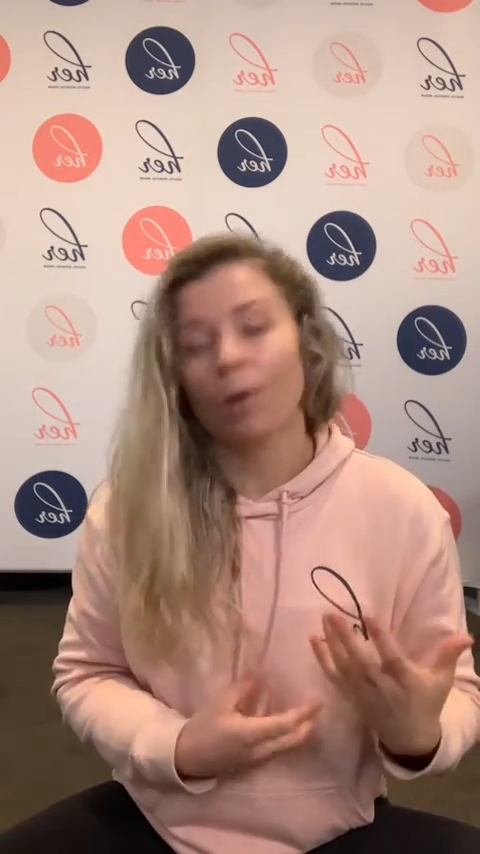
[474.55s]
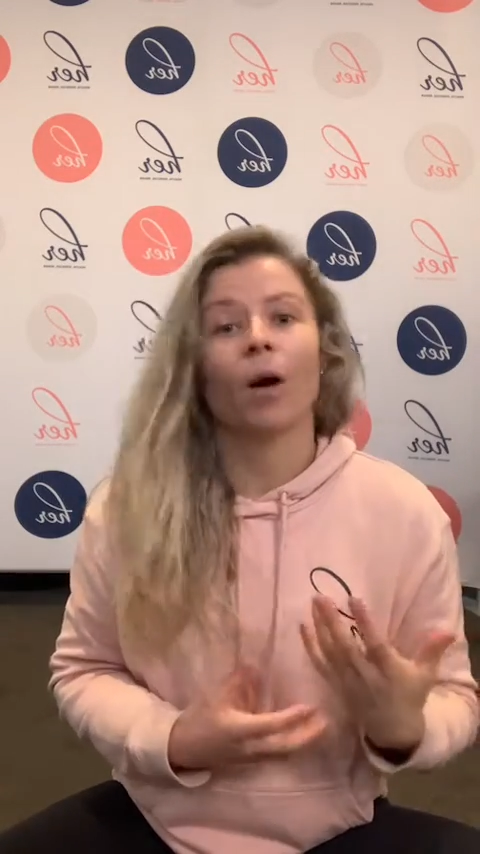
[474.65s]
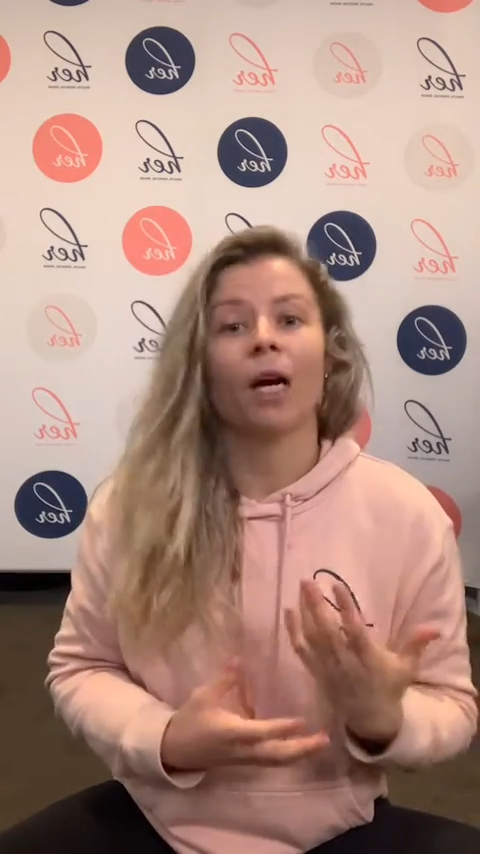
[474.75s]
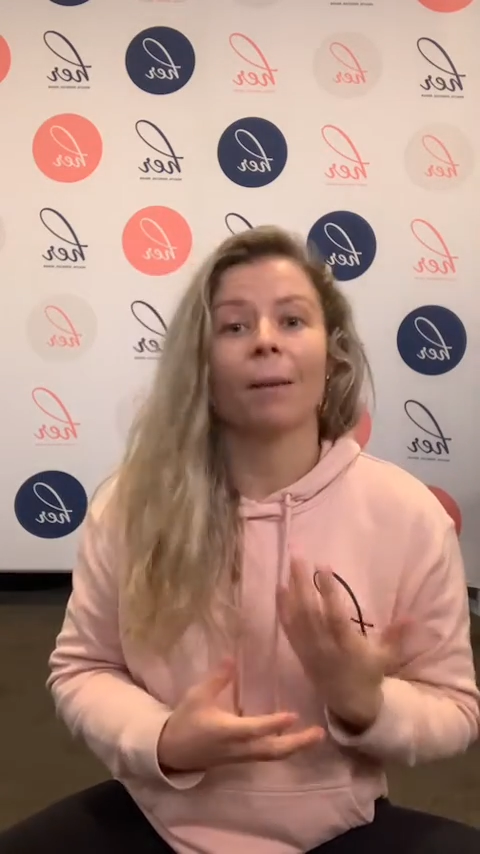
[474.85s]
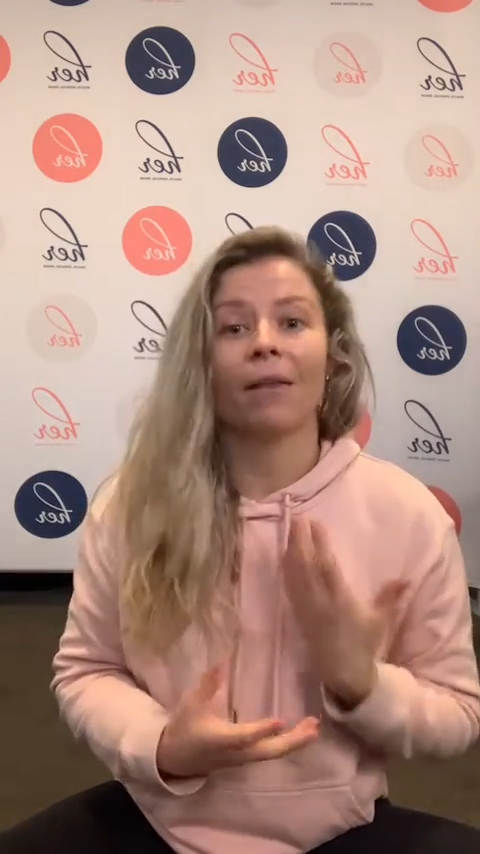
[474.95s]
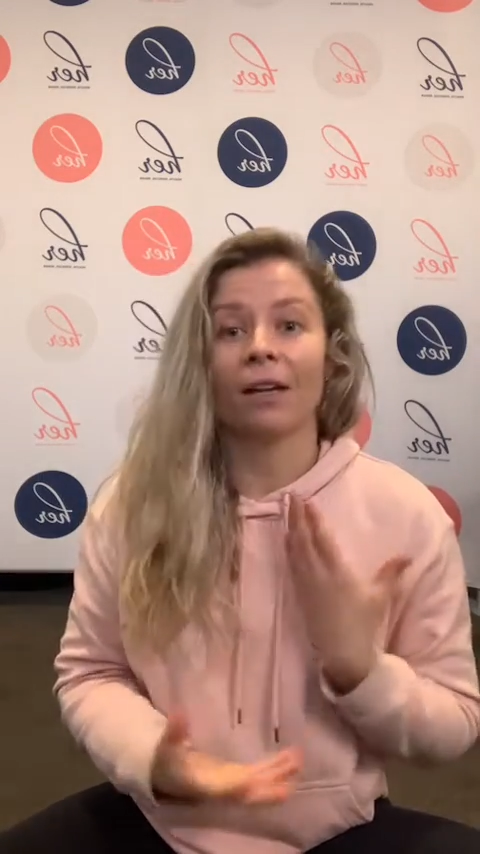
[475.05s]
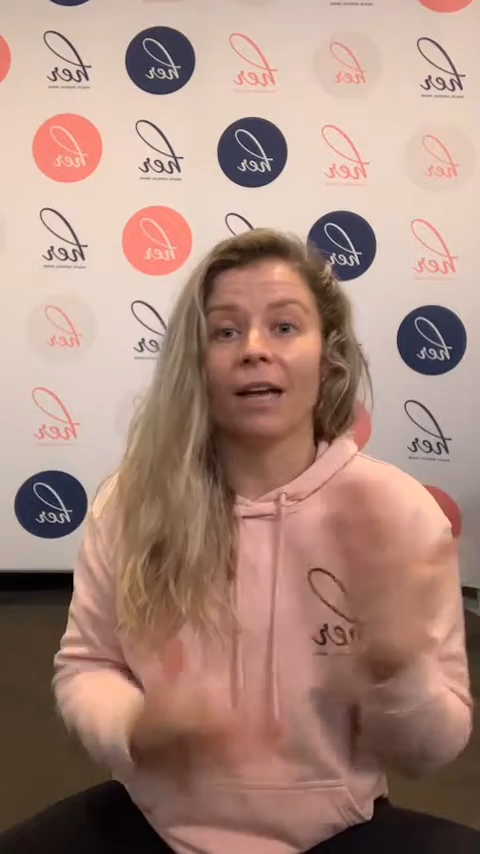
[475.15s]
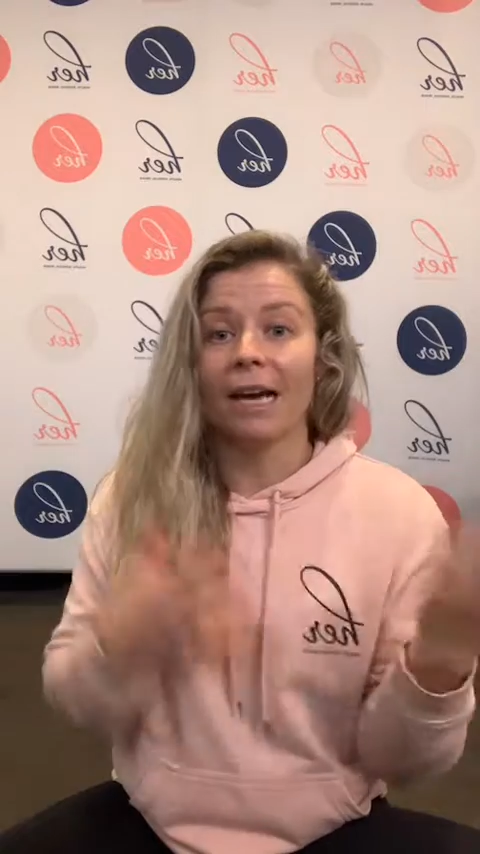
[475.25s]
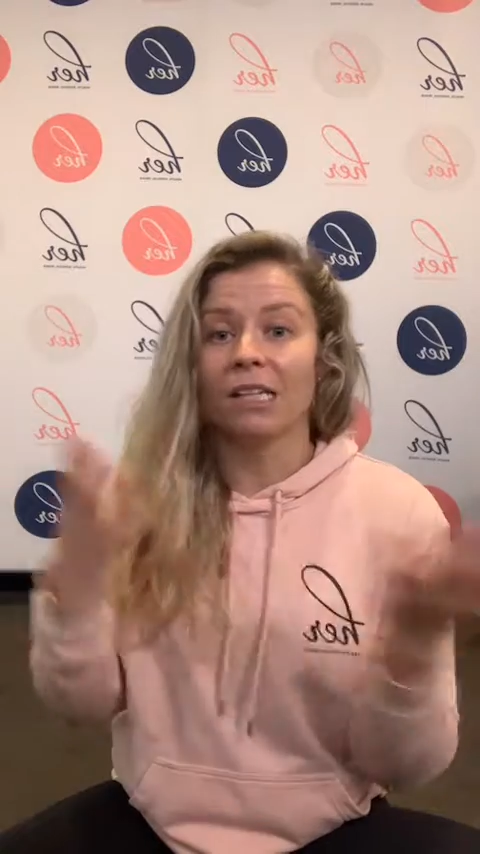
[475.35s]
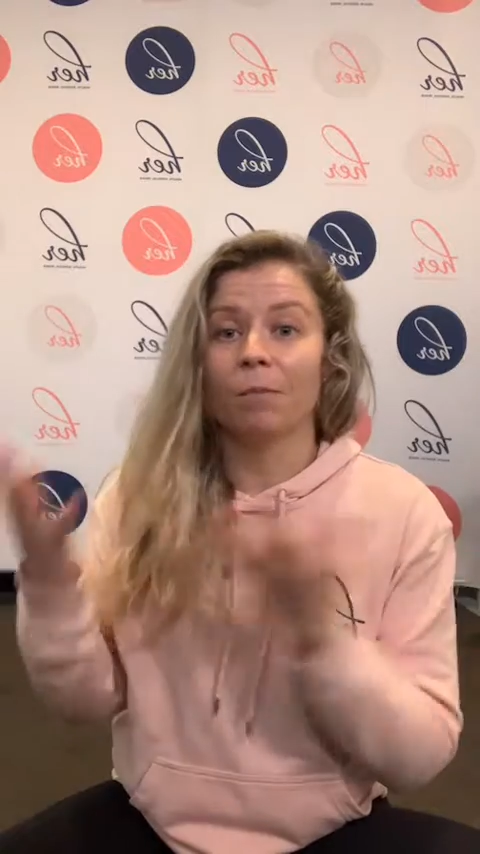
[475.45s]
worried about the
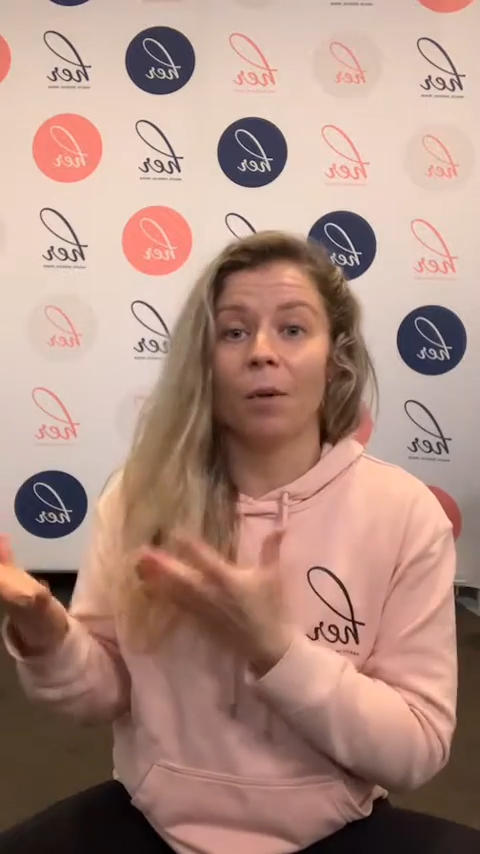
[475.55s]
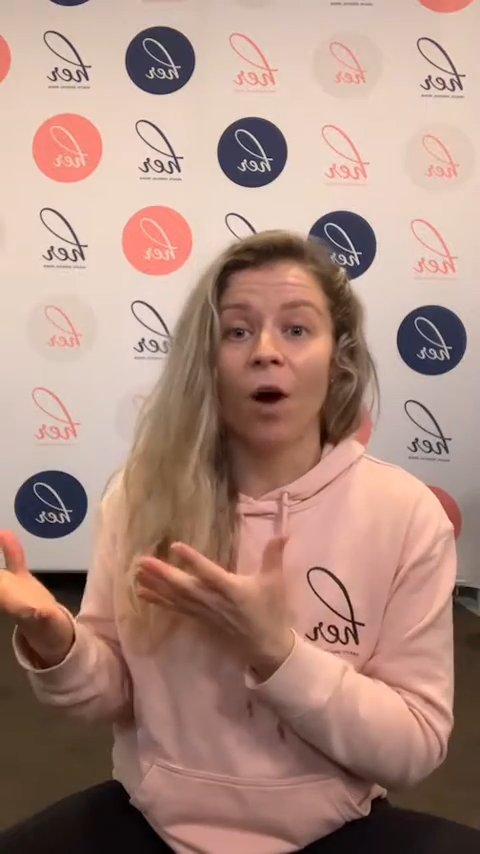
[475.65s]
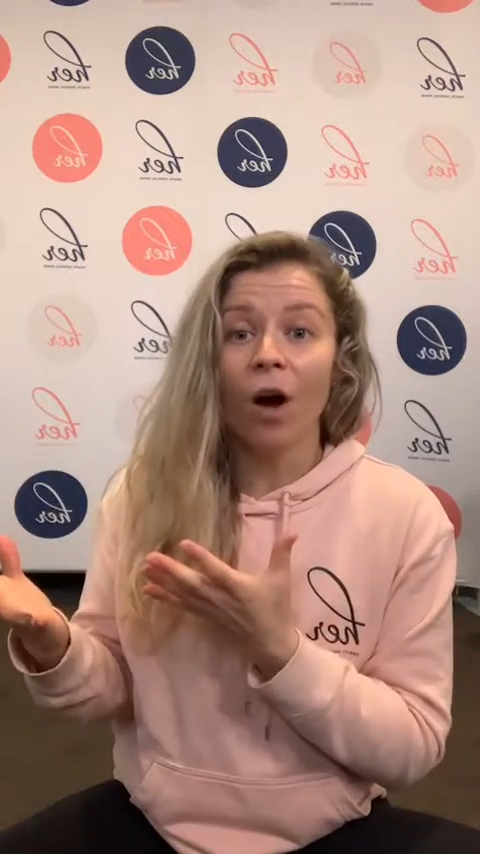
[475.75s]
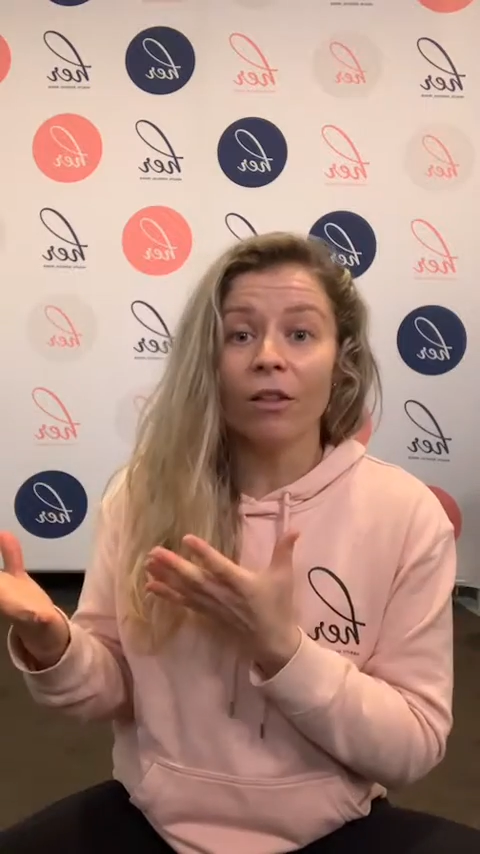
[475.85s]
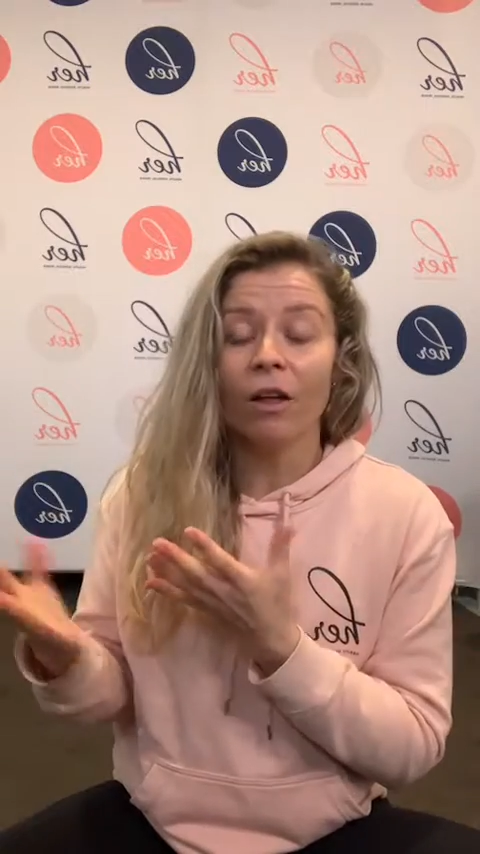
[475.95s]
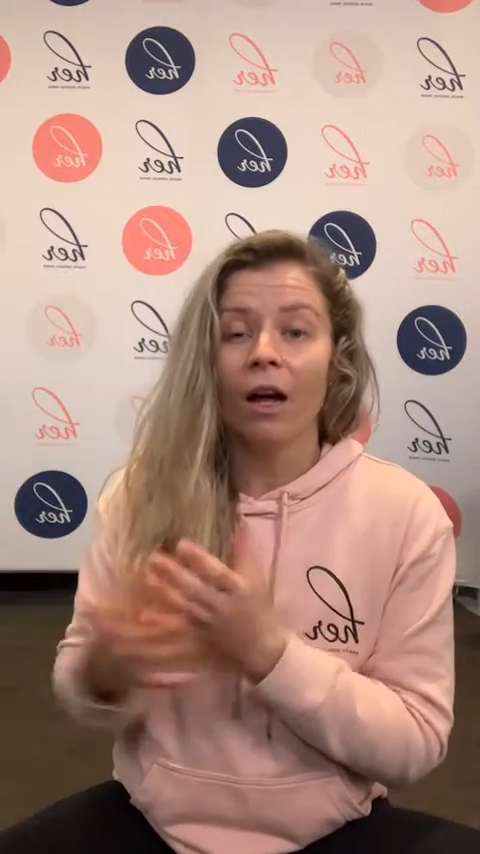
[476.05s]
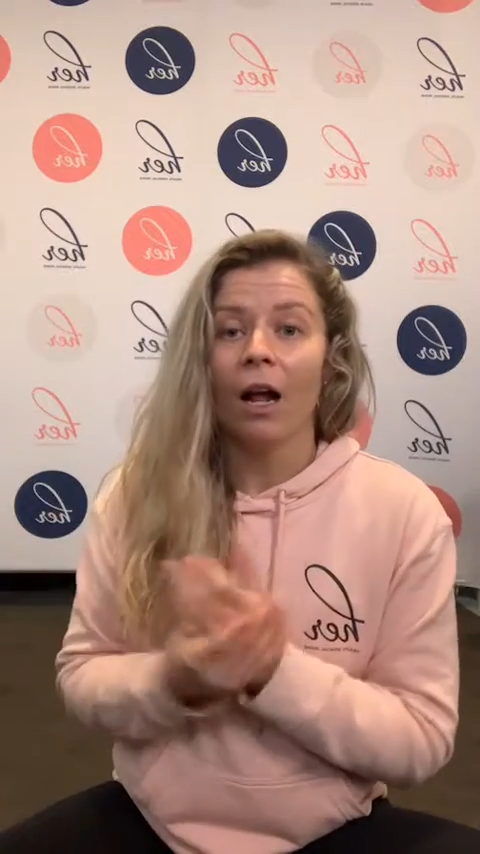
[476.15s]
next birth.